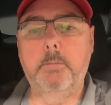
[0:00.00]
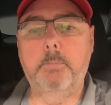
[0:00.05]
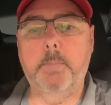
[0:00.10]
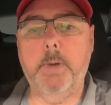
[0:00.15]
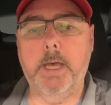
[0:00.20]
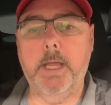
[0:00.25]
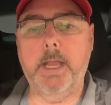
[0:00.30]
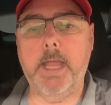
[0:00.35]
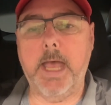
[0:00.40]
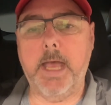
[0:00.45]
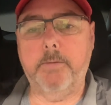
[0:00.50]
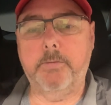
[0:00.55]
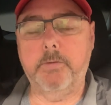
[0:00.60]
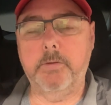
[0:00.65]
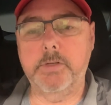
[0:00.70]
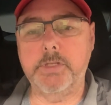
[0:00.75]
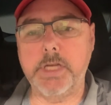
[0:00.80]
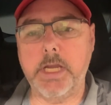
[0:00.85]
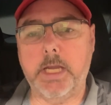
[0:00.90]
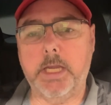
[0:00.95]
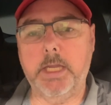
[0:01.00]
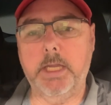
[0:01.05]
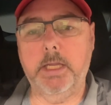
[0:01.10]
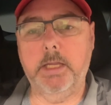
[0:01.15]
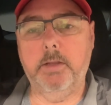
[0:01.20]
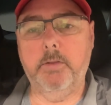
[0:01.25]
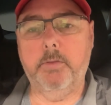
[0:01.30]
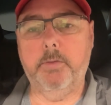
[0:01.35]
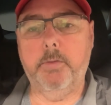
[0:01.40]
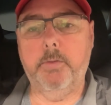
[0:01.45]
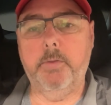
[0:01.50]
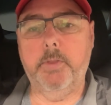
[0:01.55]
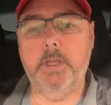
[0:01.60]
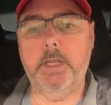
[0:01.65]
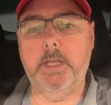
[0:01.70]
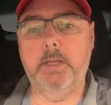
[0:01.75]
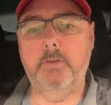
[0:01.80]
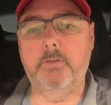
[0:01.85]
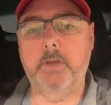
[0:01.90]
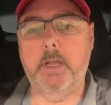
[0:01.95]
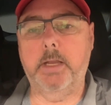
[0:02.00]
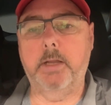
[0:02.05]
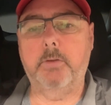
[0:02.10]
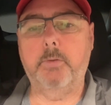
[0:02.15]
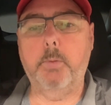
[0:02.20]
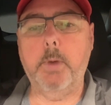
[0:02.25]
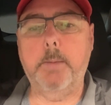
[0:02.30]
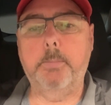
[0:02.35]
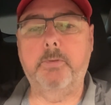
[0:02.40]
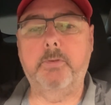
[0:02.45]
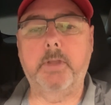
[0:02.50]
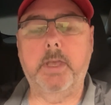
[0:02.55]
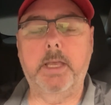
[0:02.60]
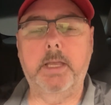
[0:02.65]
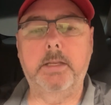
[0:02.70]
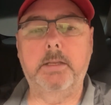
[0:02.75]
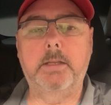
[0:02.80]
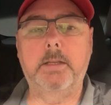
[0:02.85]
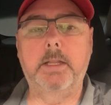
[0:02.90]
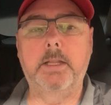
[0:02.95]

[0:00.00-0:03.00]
but after checking the Ingenext website,